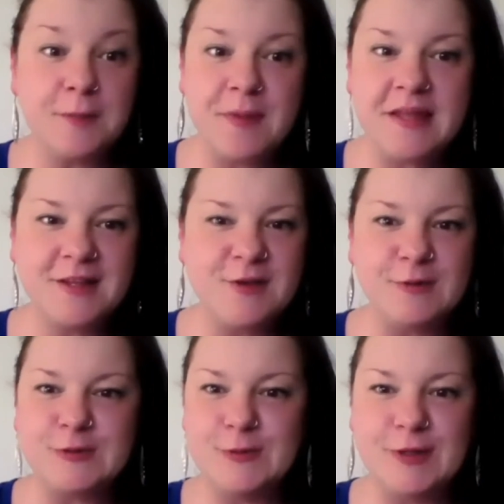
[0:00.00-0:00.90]
The bit that
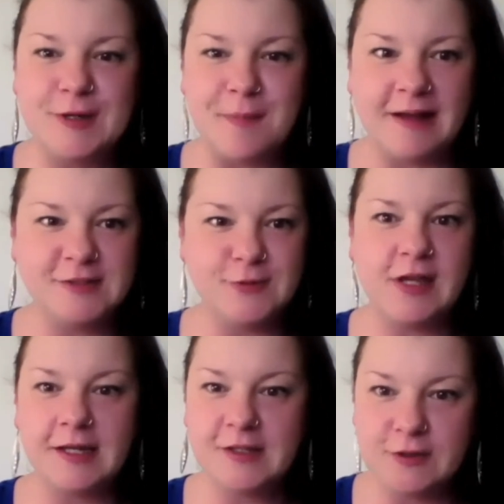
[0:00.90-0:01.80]
you're talking about,
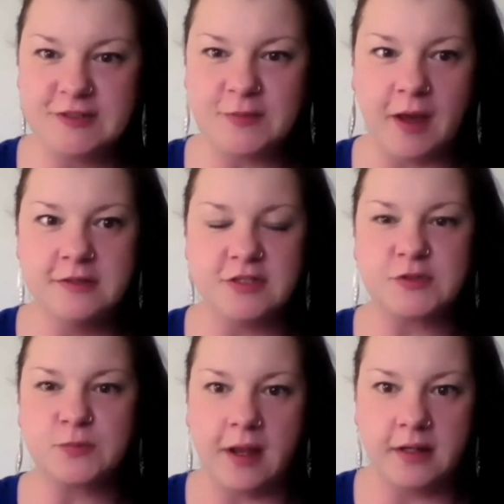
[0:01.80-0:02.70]
Dawnie, I got to it and
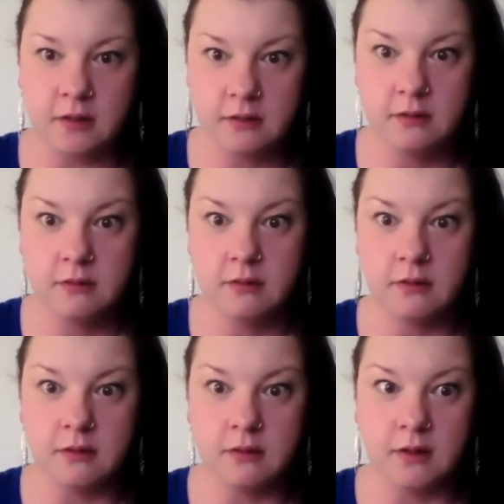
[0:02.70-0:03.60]
just went,
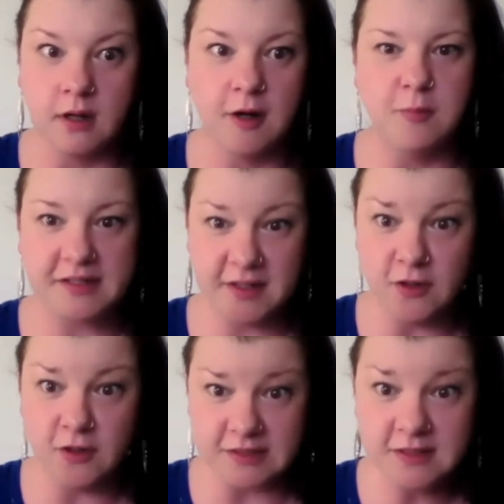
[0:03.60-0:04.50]
oh my
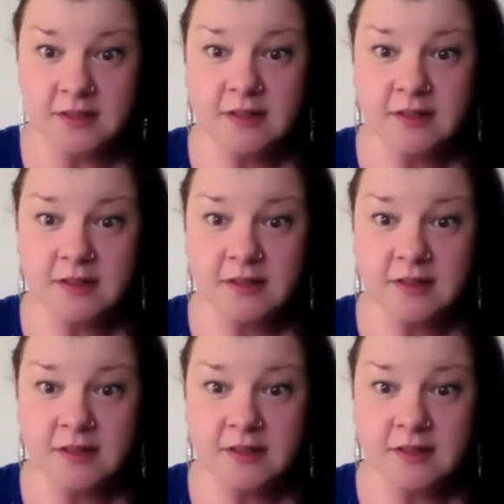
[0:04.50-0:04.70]
God.